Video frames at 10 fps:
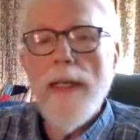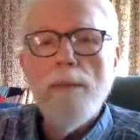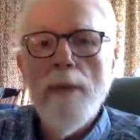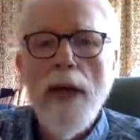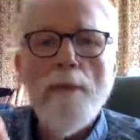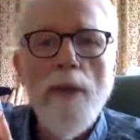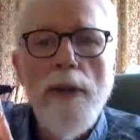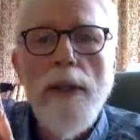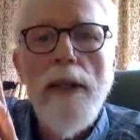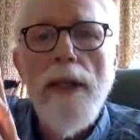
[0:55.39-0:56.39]
in my
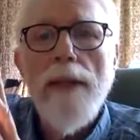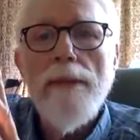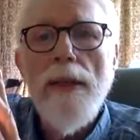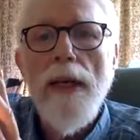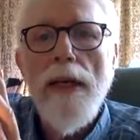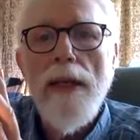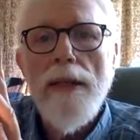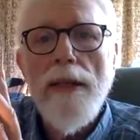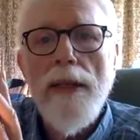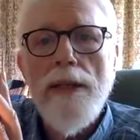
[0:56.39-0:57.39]
book,
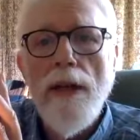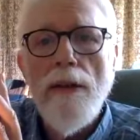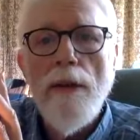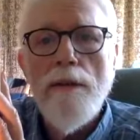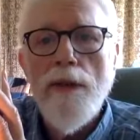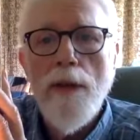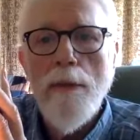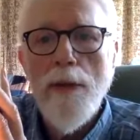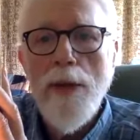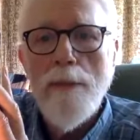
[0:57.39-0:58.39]
The Tarot of
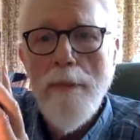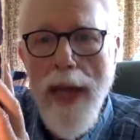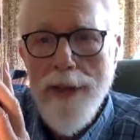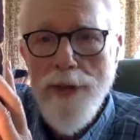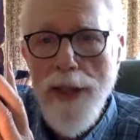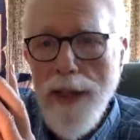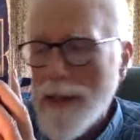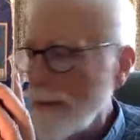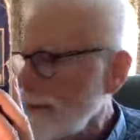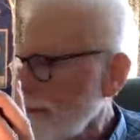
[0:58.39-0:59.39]
Ceremonial Magic,